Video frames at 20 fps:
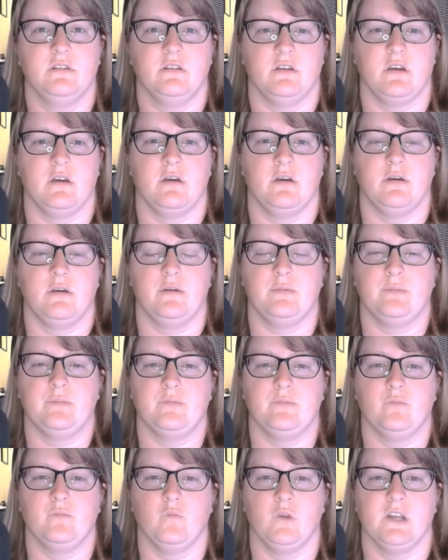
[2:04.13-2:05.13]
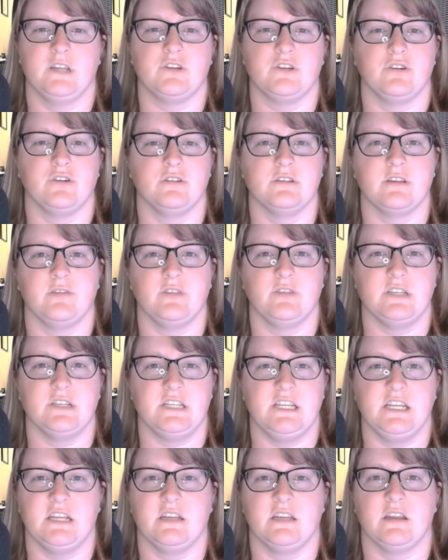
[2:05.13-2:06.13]
When I turned
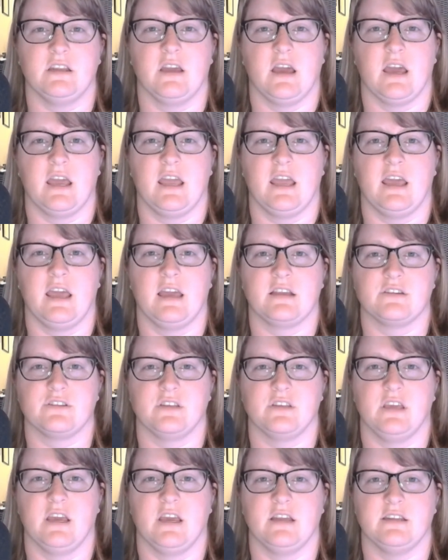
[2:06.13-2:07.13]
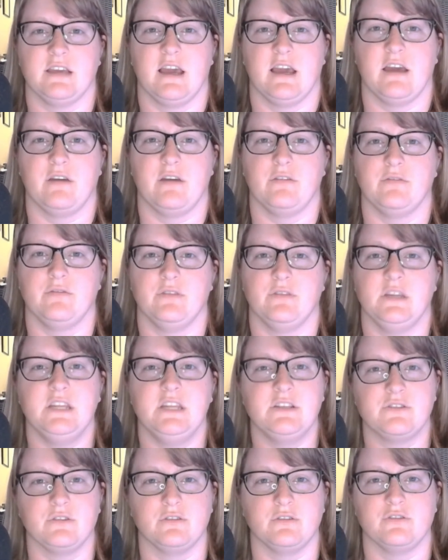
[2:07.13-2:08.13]
17, I actually had to have knee
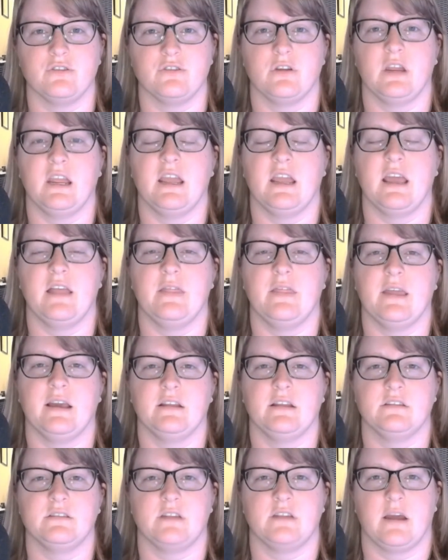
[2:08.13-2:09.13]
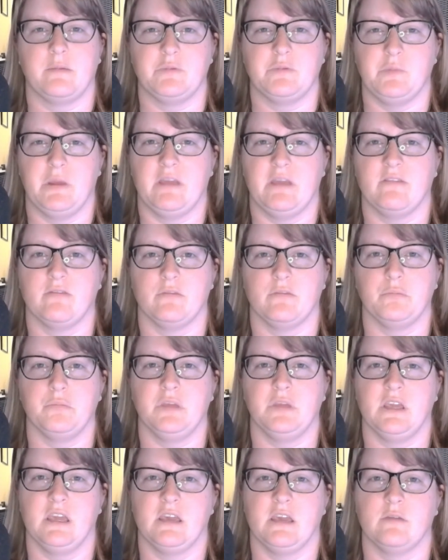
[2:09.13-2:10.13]
surgery, and that stopped me from
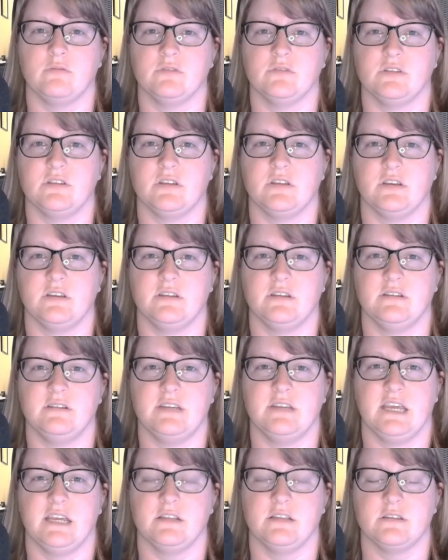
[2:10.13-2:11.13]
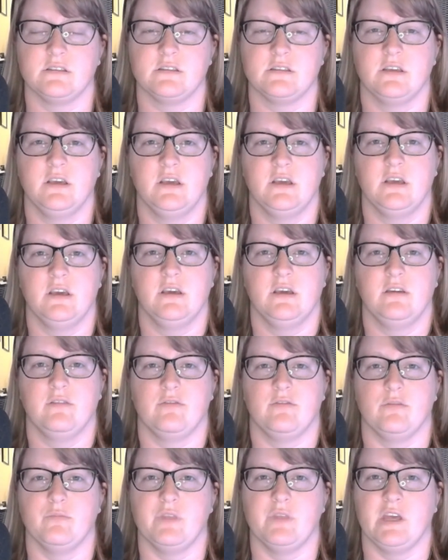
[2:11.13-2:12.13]
being able to dance
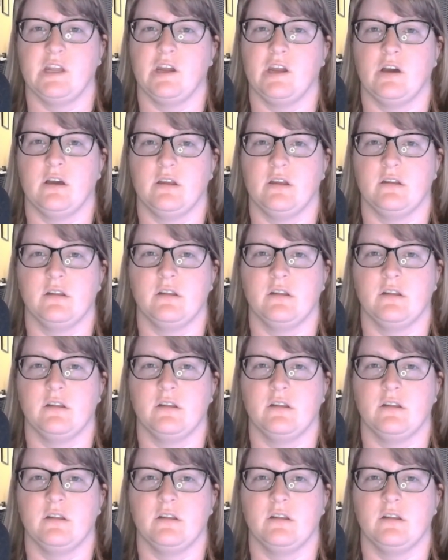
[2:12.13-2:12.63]
from then on.